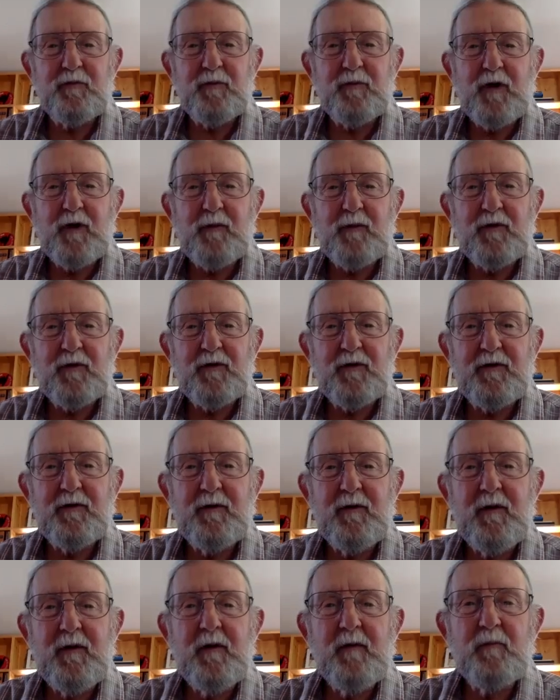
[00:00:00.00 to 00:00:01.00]
properly,
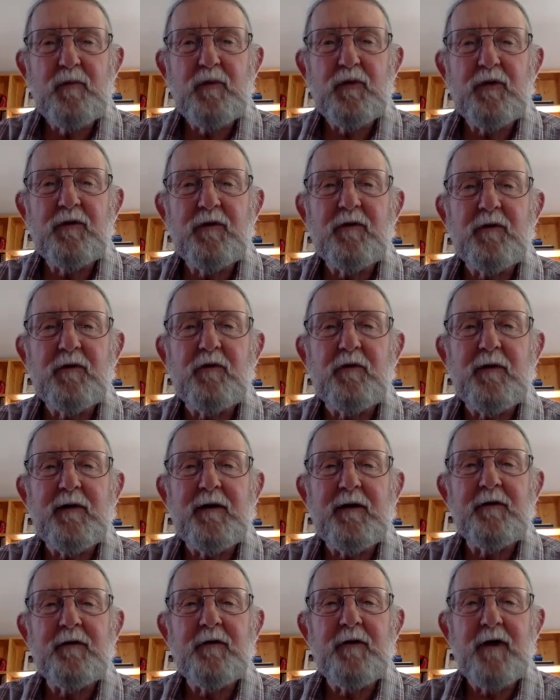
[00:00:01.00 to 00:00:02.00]
putting the
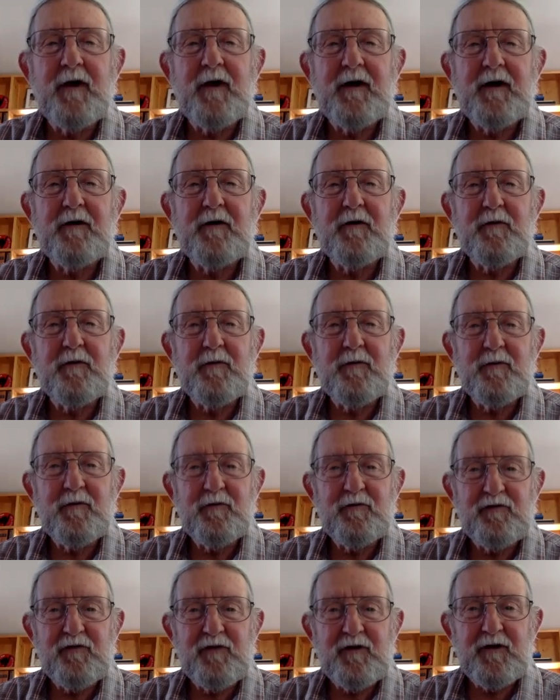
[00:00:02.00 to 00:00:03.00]
crown higher than the
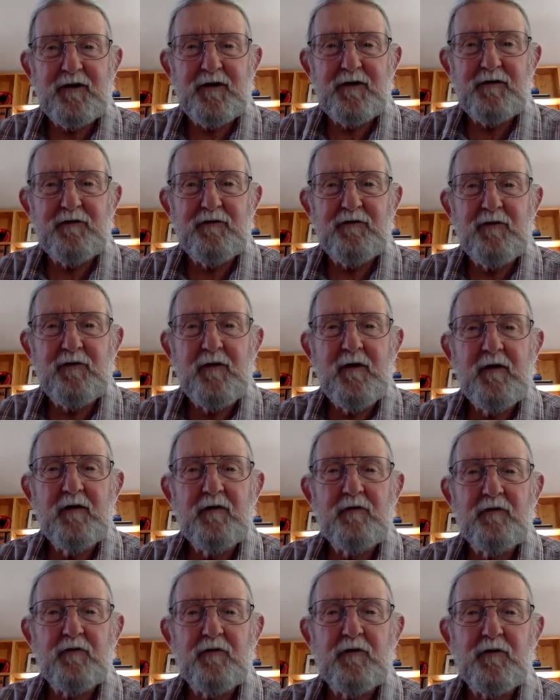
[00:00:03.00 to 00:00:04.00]
sides
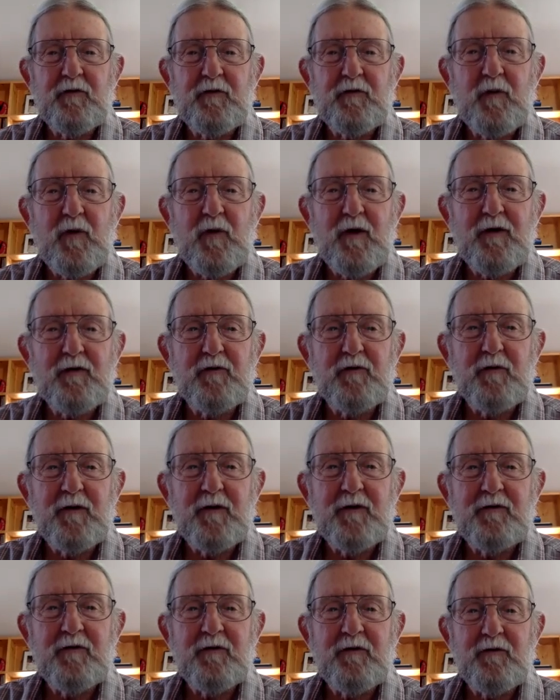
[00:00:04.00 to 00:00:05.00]
so that the water
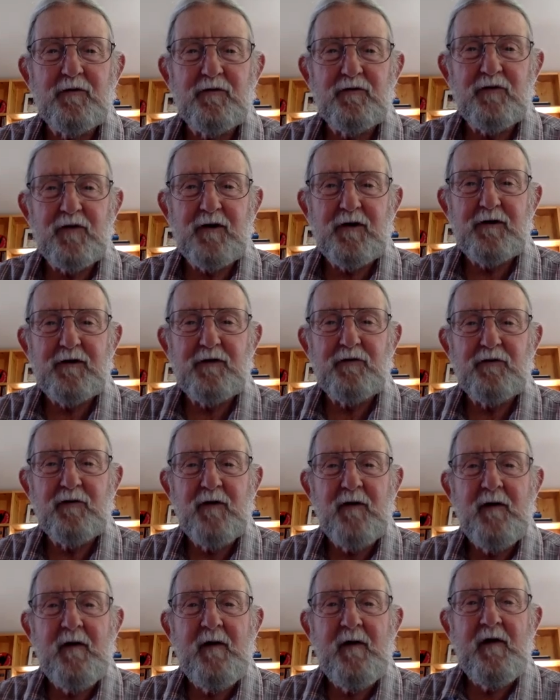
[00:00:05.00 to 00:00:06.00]
drained to the sides,
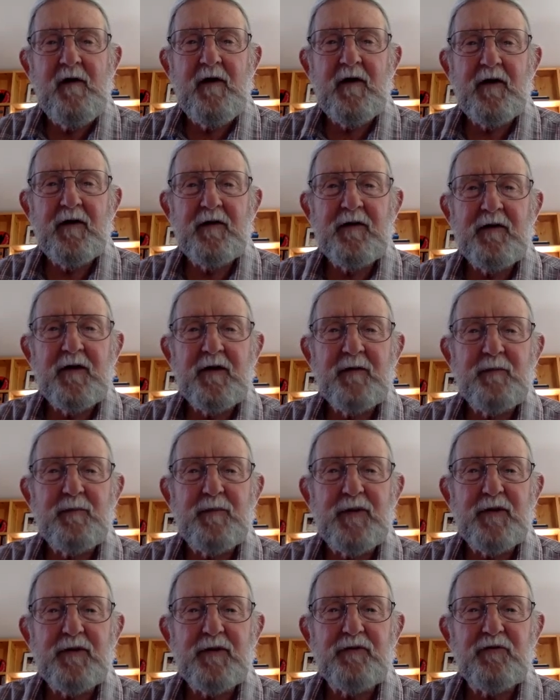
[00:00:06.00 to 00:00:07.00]
and then
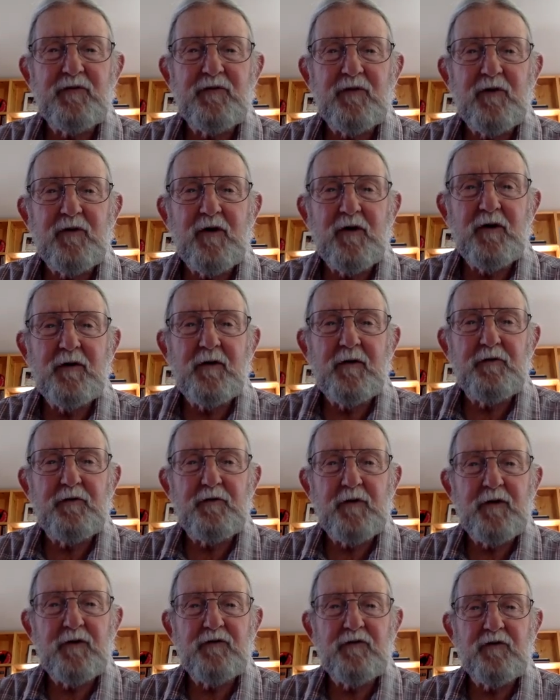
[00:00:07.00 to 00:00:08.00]

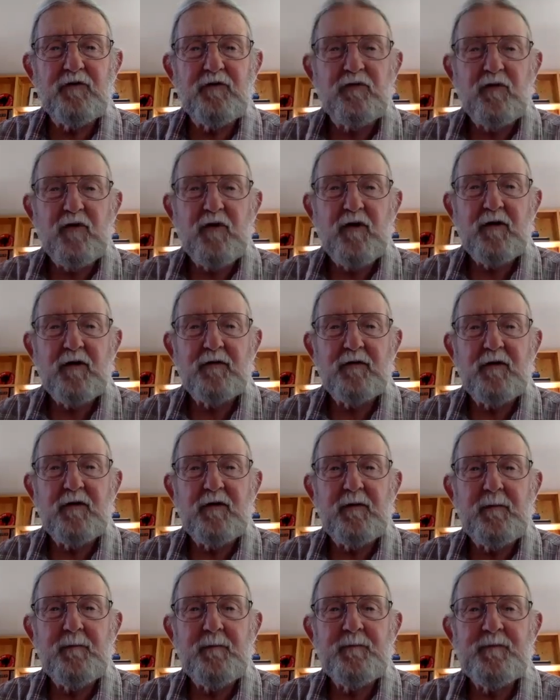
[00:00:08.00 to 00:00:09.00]
trenches
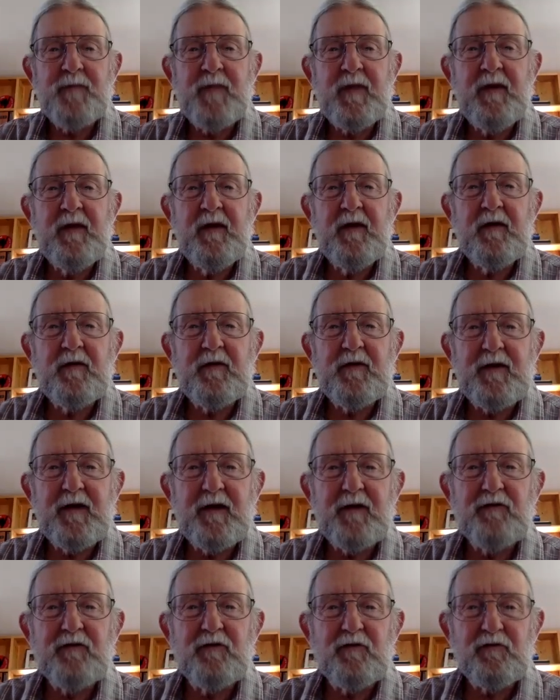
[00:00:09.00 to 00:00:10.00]
along the
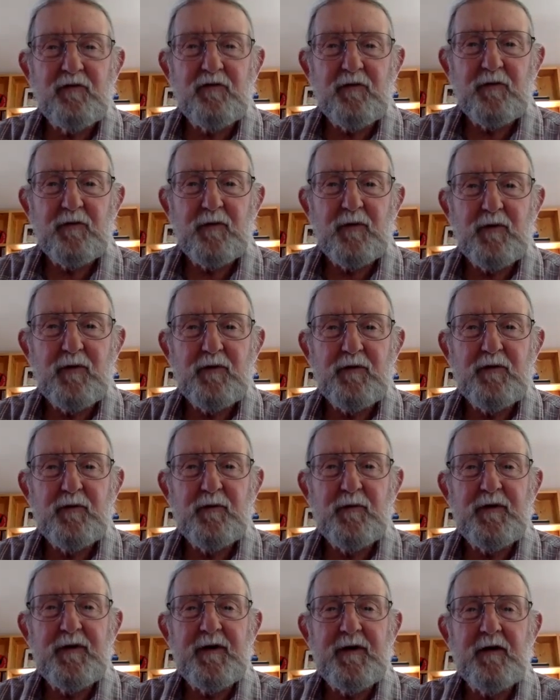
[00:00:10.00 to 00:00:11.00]
edges of the road that
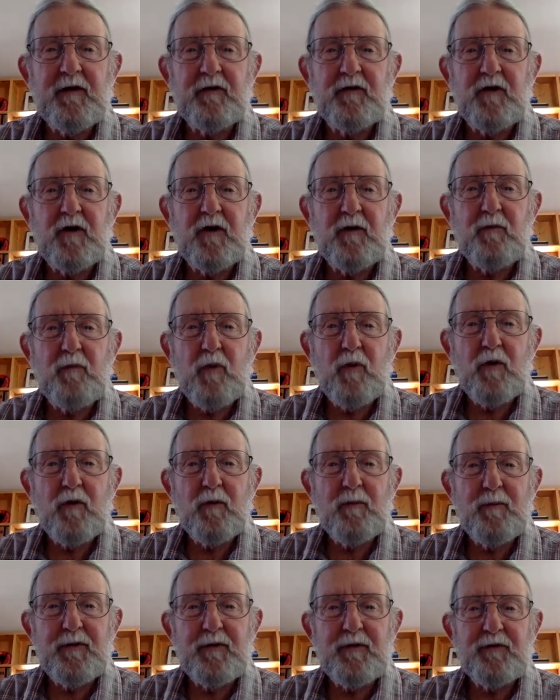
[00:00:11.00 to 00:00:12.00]
we now call borrow
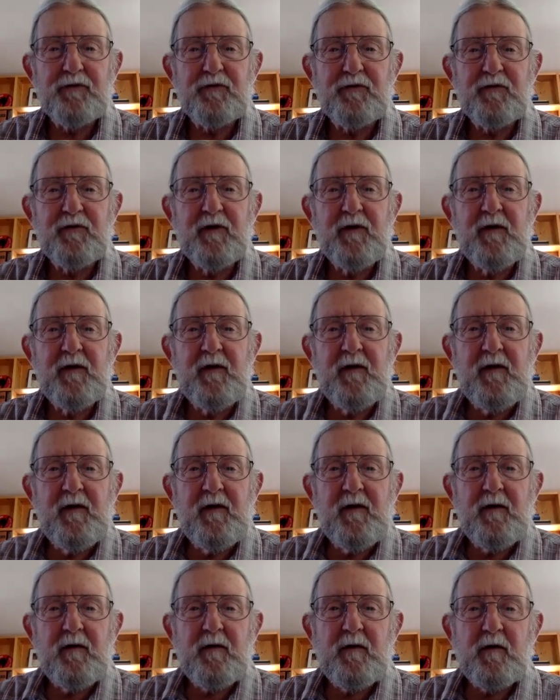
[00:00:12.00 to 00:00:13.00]
pits
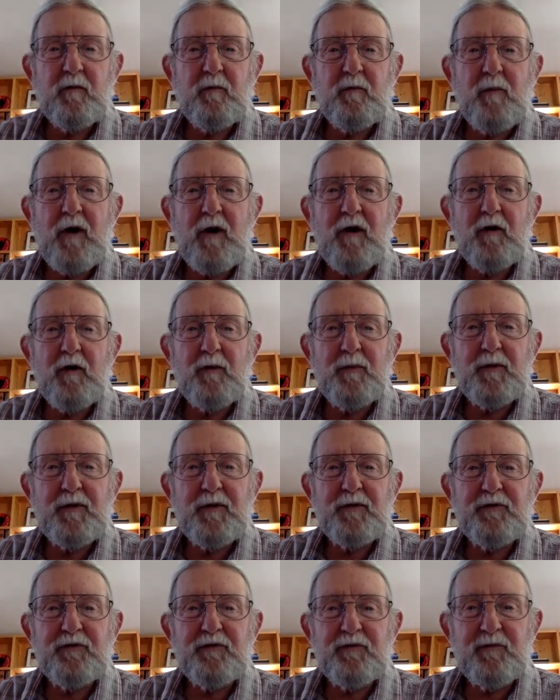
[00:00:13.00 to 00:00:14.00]
or borrow
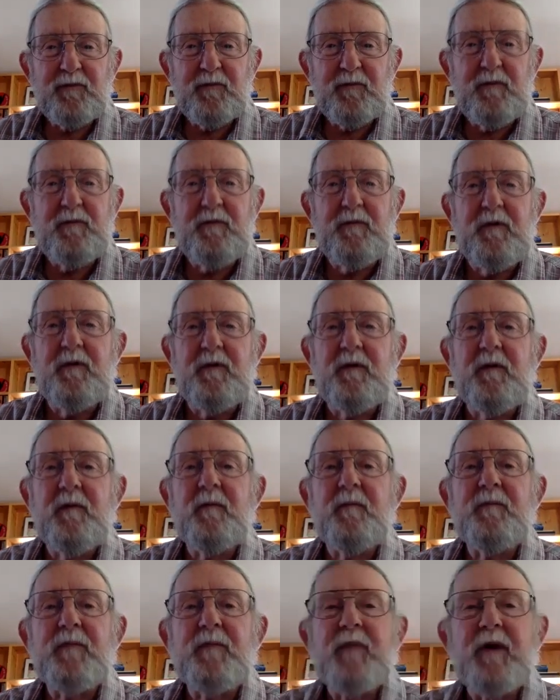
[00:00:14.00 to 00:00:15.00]
pits,
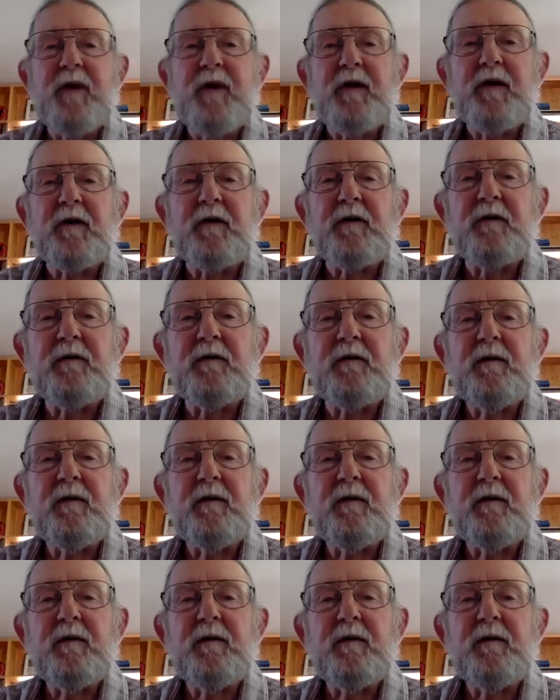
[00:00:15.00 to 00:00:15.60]
uh,